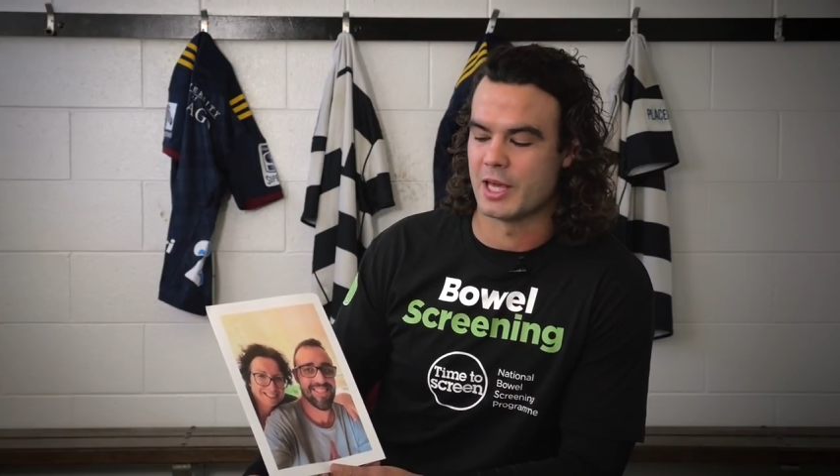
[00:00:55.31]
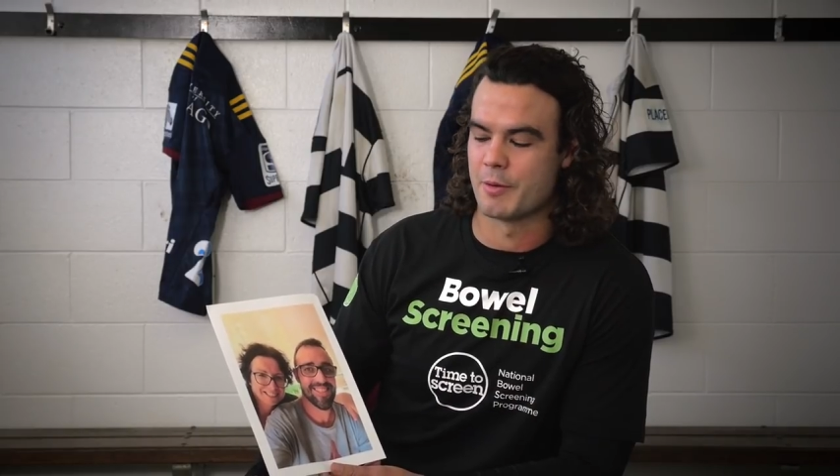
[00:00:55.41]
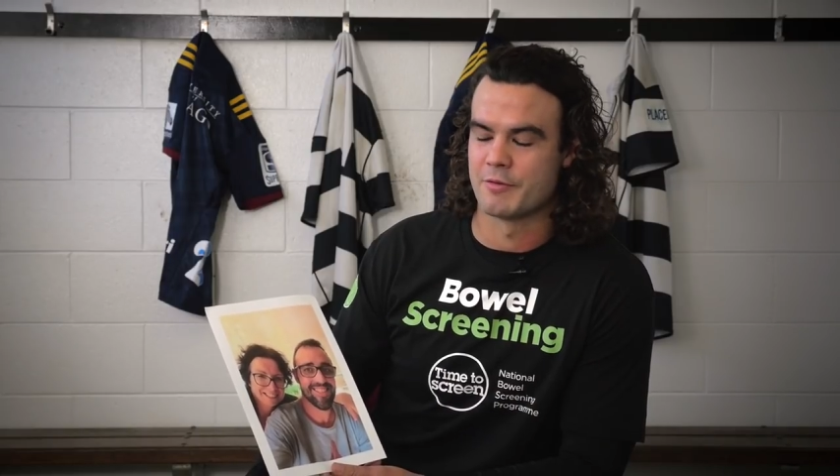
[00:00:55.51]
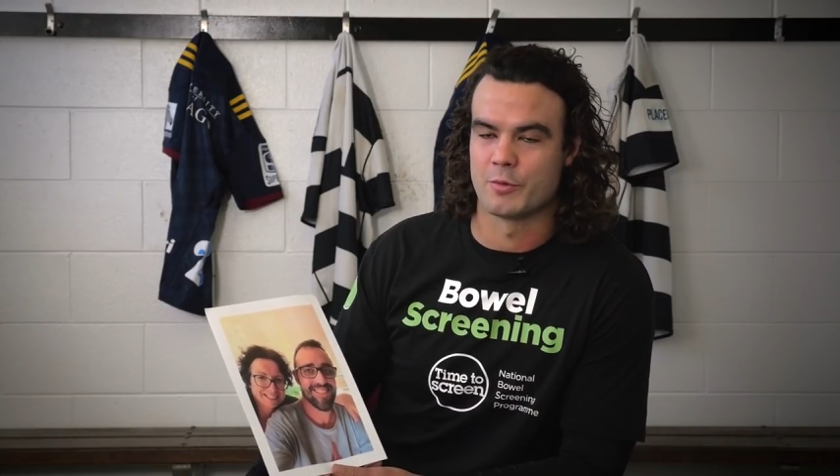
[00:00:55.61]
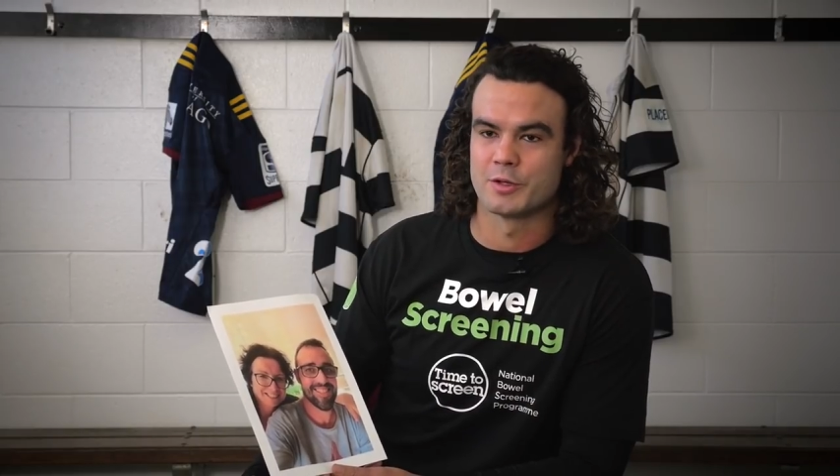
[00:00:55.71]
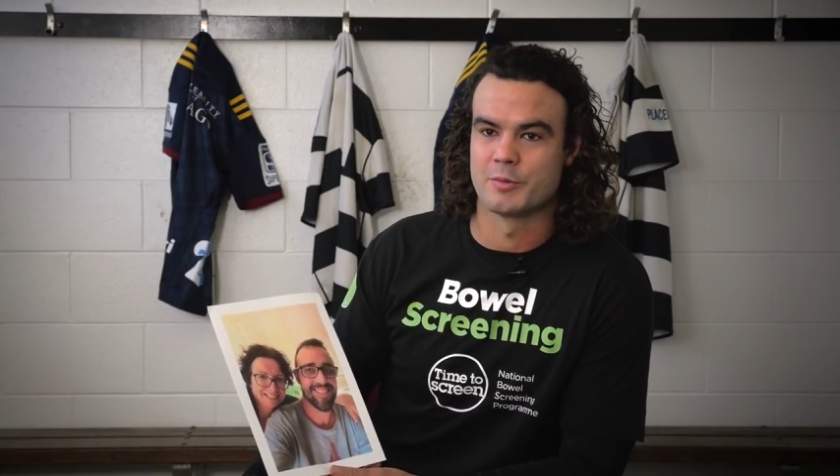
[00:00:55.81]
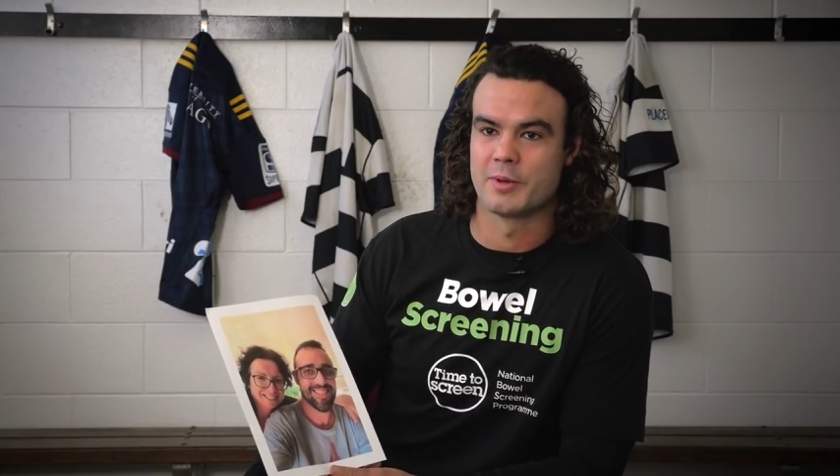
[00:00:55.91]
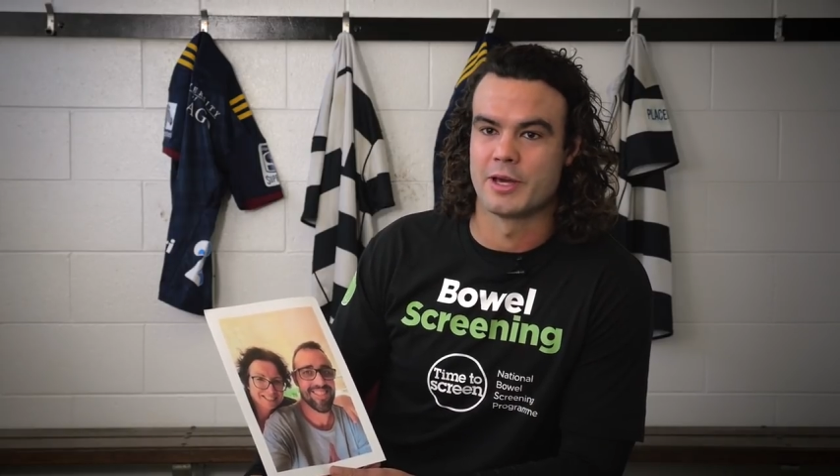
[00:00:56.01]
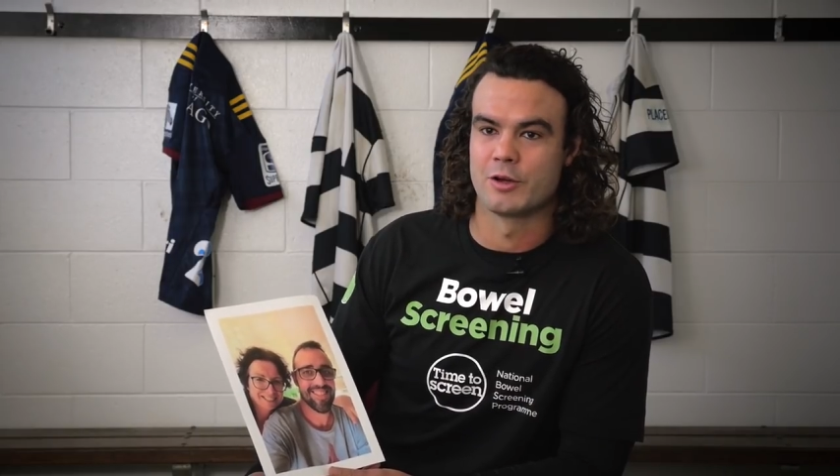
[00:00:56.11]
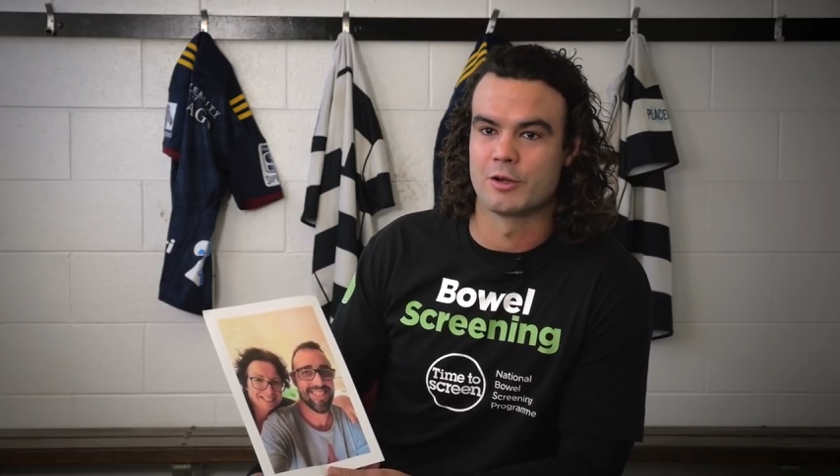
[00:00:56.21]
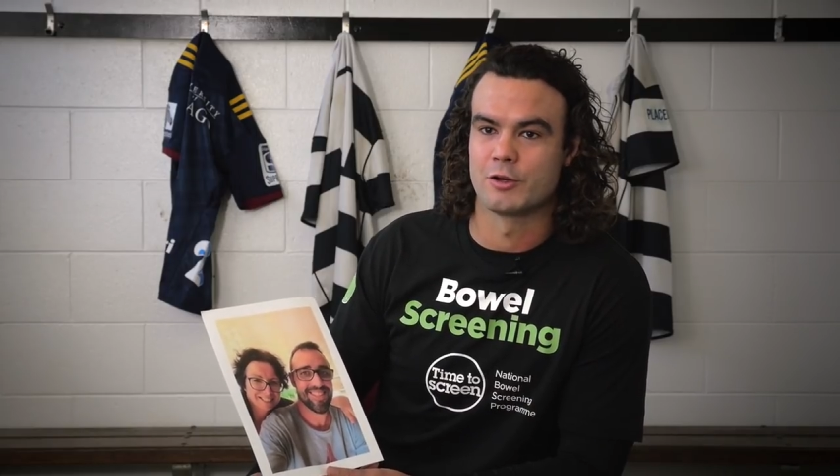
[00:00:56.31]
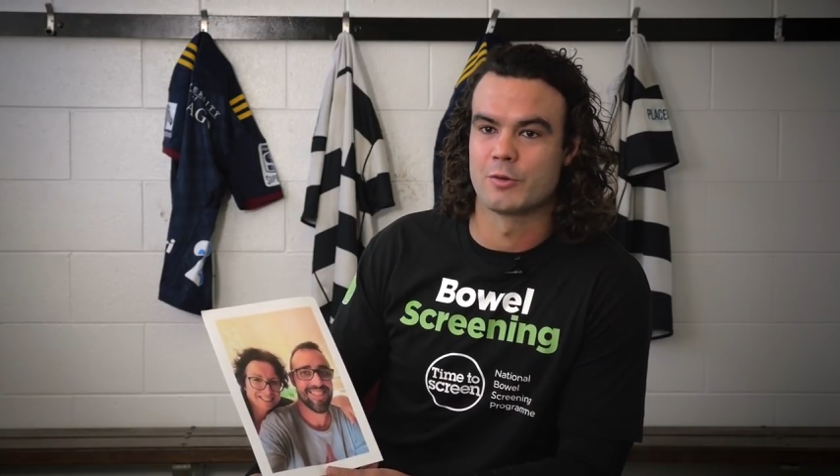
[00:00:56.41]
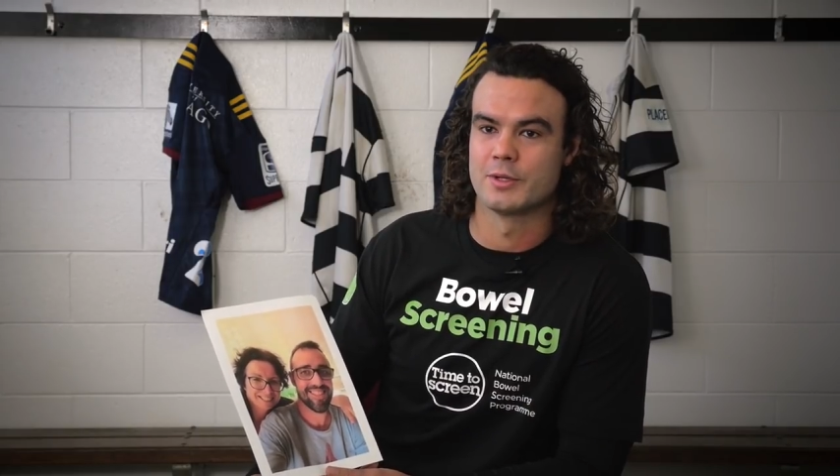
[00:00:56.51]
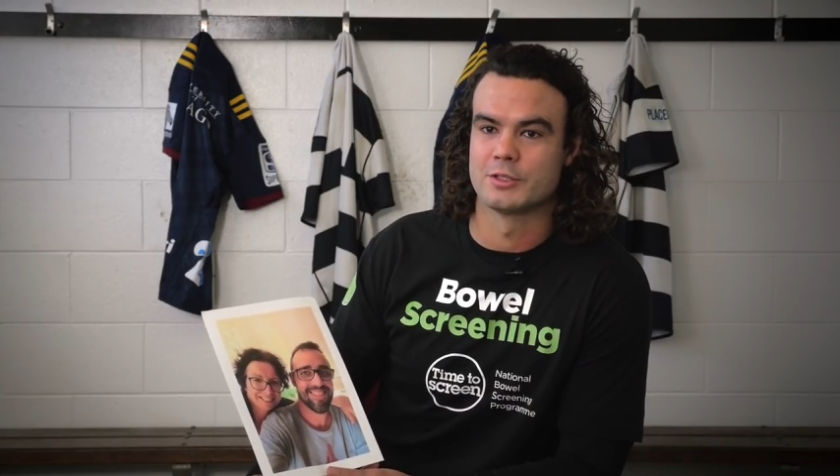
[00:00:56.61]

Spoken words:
they came up to watch me play in Hong Kong one